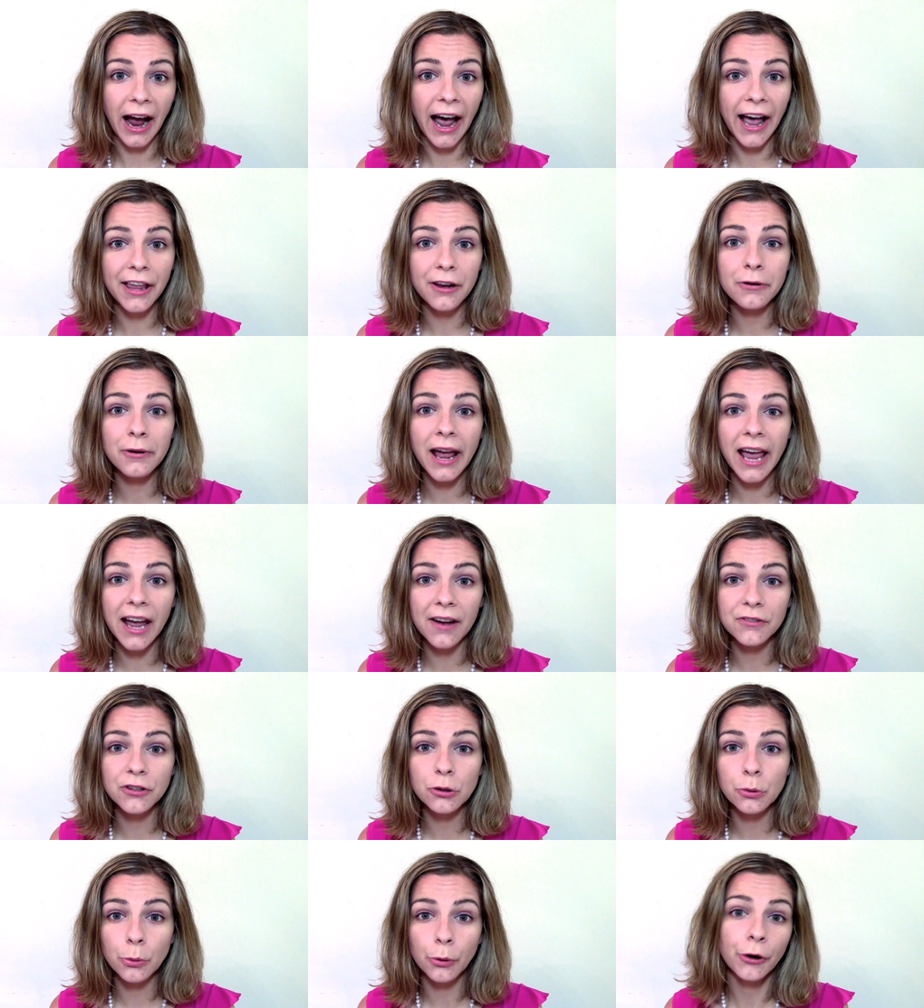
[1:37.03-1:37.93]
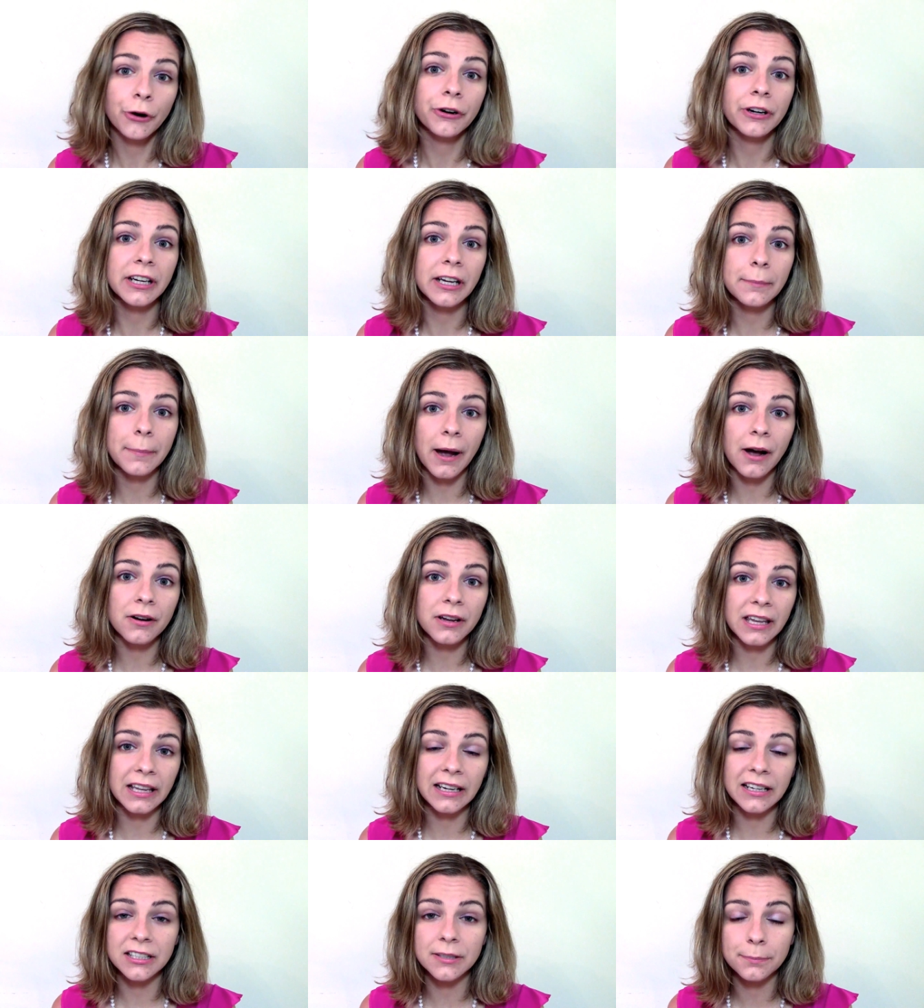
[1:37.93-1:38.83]
I don't have to worry about
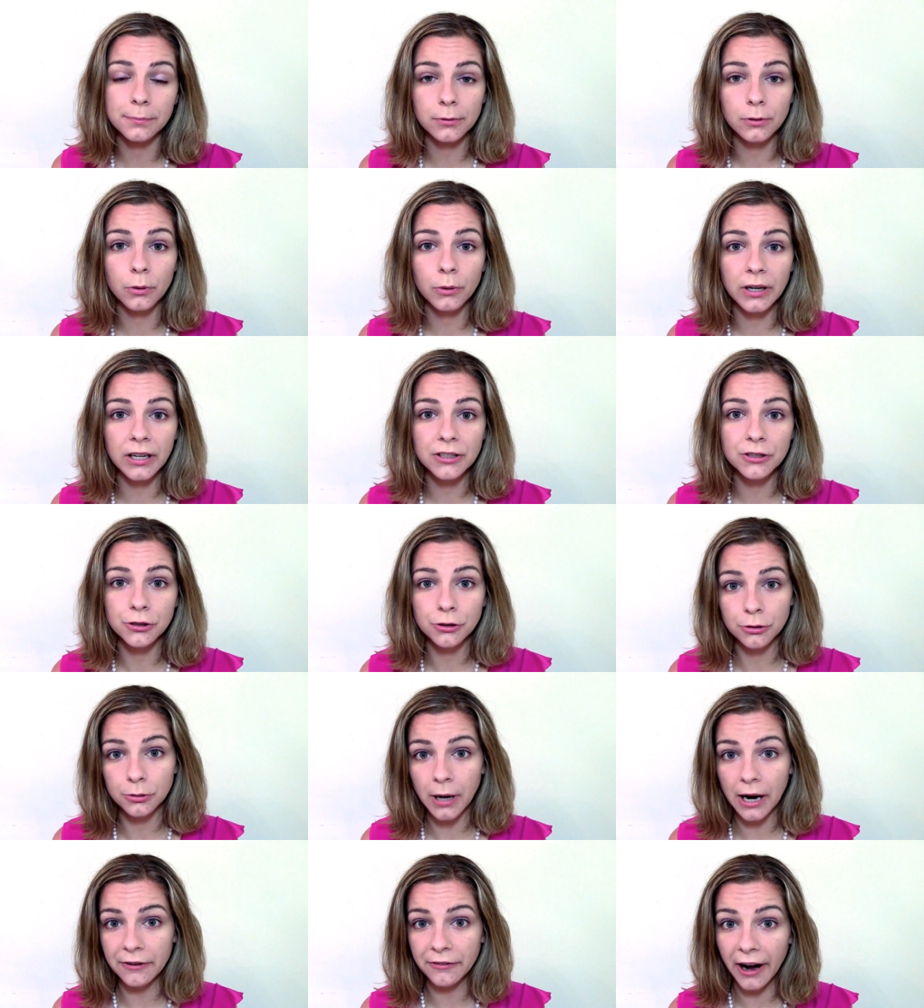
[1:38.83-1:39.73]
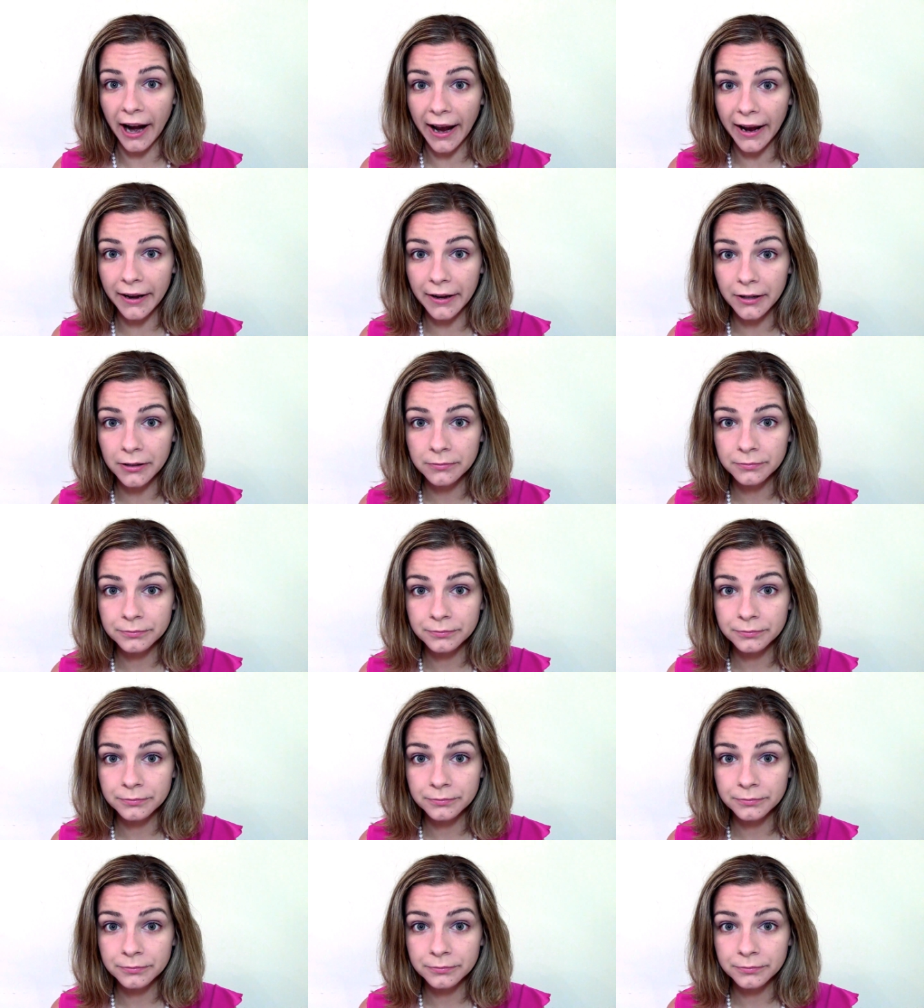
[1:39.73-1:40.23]
getting deployed to Iraq.